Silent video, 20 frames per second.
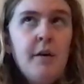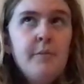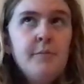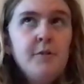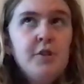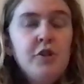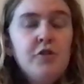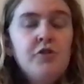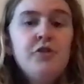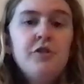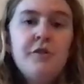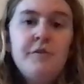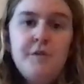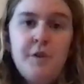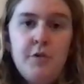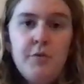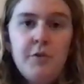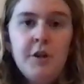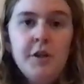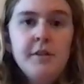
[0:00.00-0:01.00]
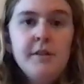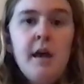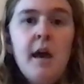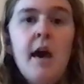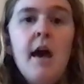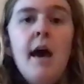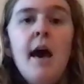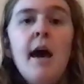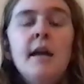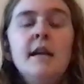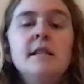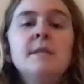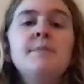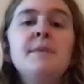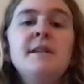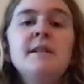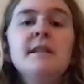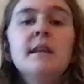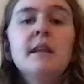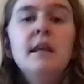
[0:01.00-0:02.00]
Children of Donors. And it's
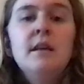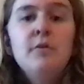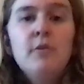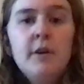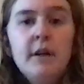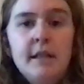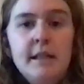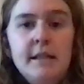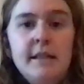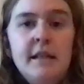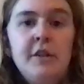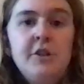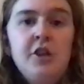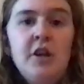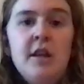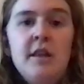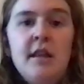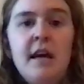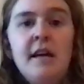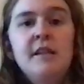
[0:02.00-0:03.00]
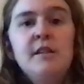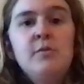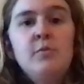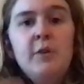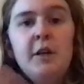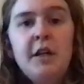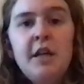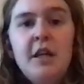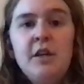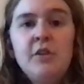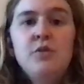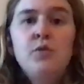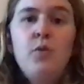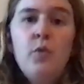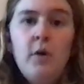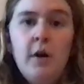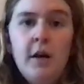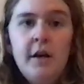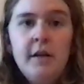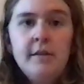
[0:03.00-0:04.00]
basically an organization that is working
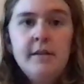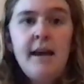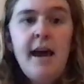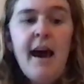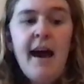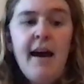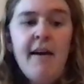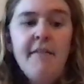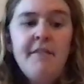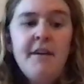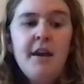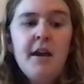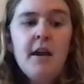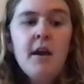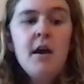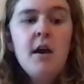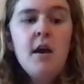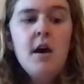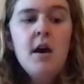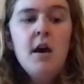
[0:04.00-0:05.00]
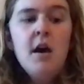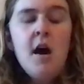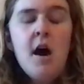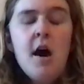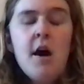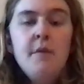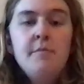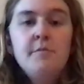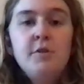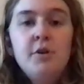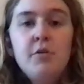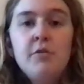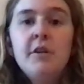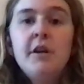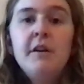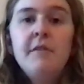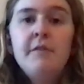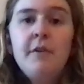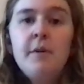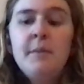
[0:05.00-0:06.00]
towards having donor
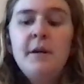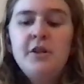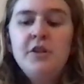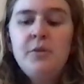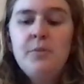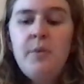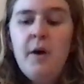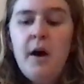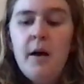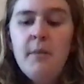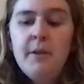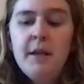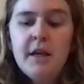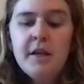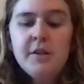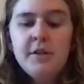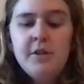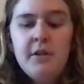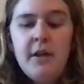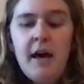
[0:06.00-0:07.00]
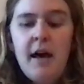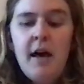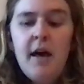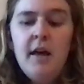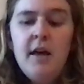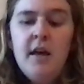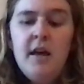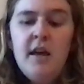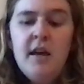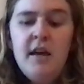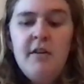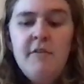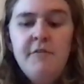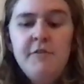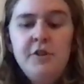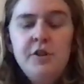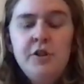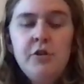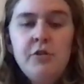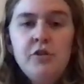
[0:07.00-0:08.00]
information public so that
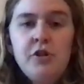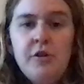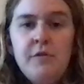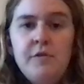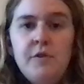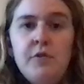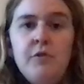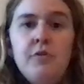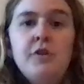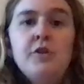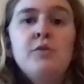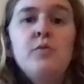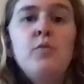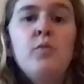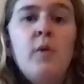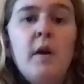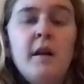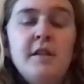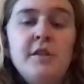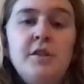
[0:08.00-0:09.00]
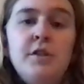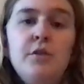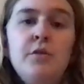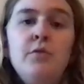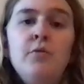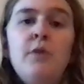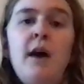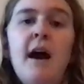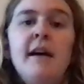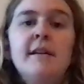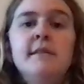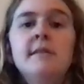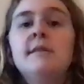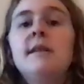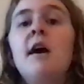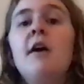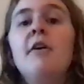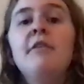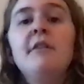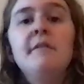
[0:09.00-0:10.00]
if children of donors want to access
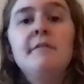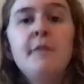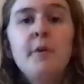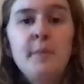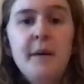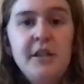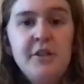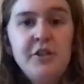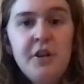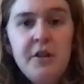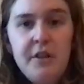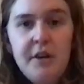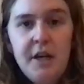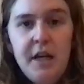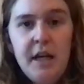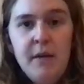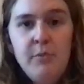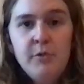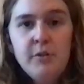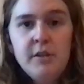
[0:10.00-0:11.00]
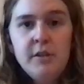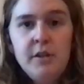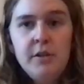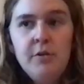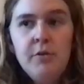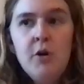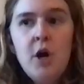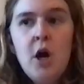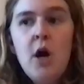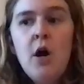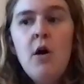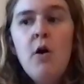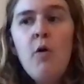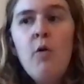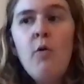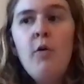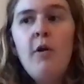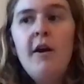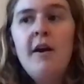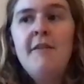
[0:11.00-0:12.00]
health information, they're able to,
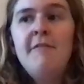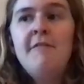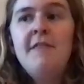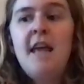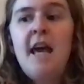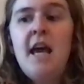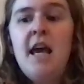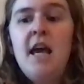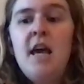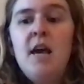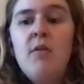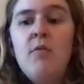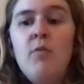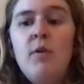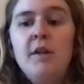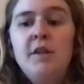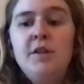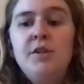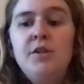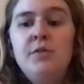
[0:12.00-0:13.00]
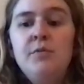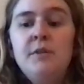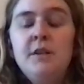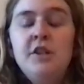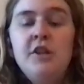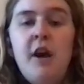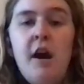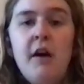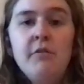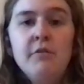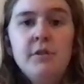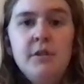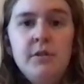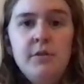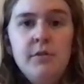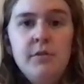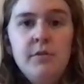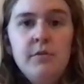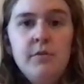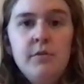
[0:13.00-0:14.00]
or if they want to reach out
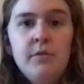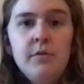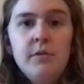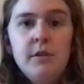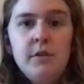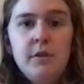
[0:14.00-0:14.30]
to the